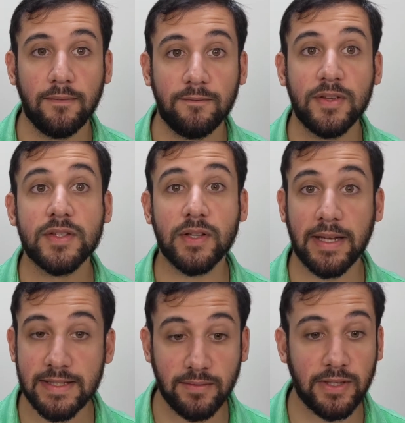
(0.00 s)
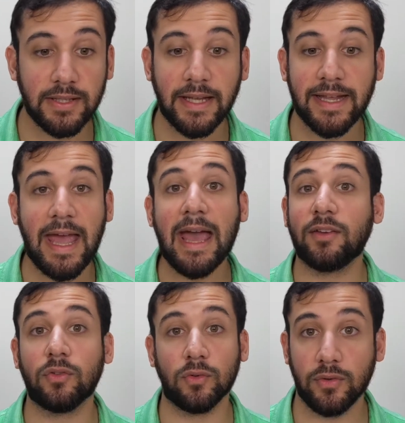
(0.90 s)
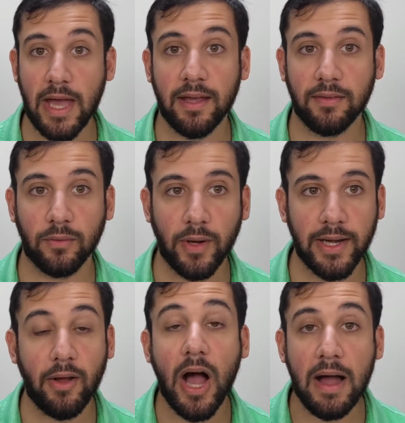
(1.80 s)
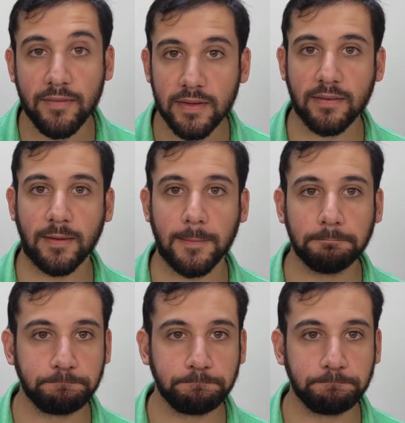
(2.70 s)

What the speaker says: physical activity like exercises, right? Now, obviously,